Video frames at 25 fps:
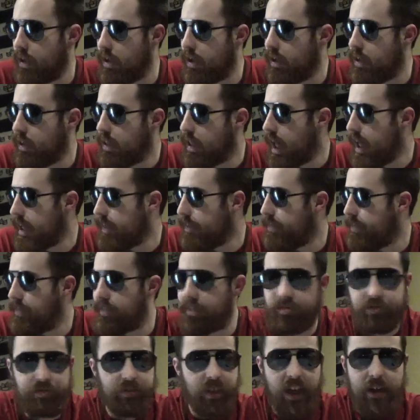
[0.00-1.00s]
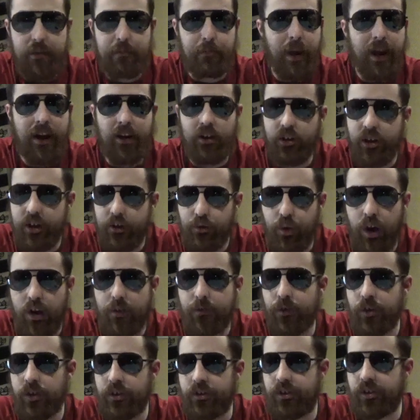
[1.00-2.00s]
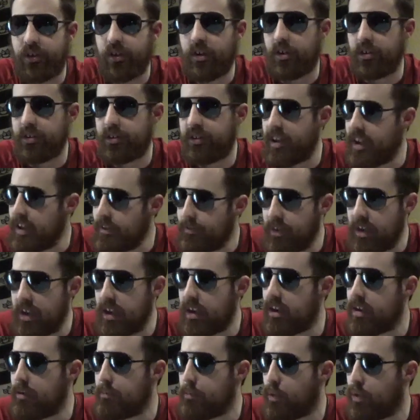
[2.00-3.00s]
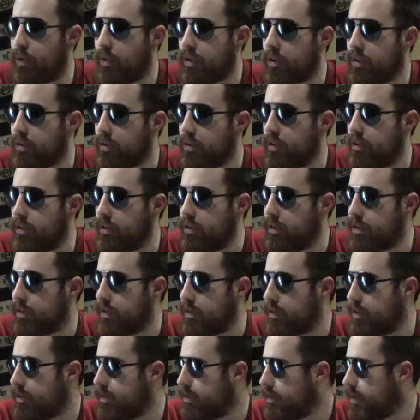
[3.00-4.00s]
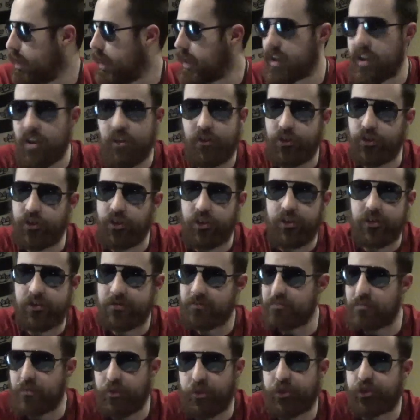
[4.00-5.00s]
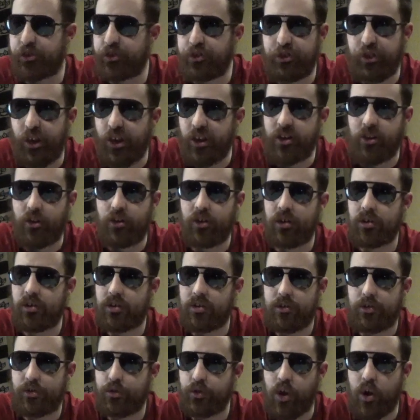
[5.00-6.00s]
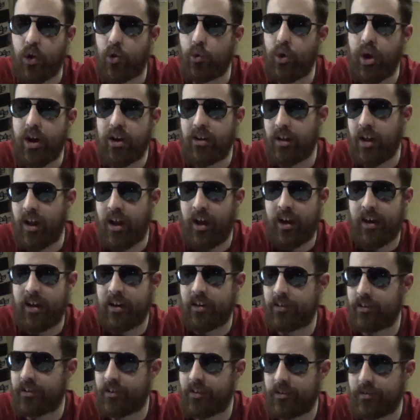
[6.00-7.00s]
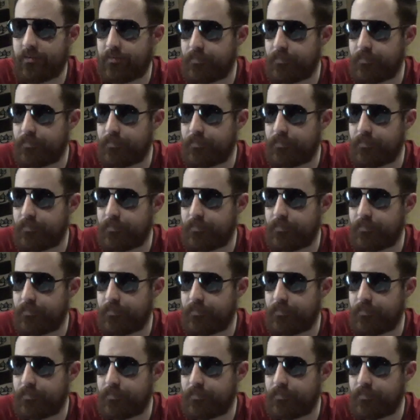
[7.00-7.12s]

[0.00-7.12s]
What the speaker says: Like, they barely reference it on TV anymore. Like, it's just subtle throwaway lines.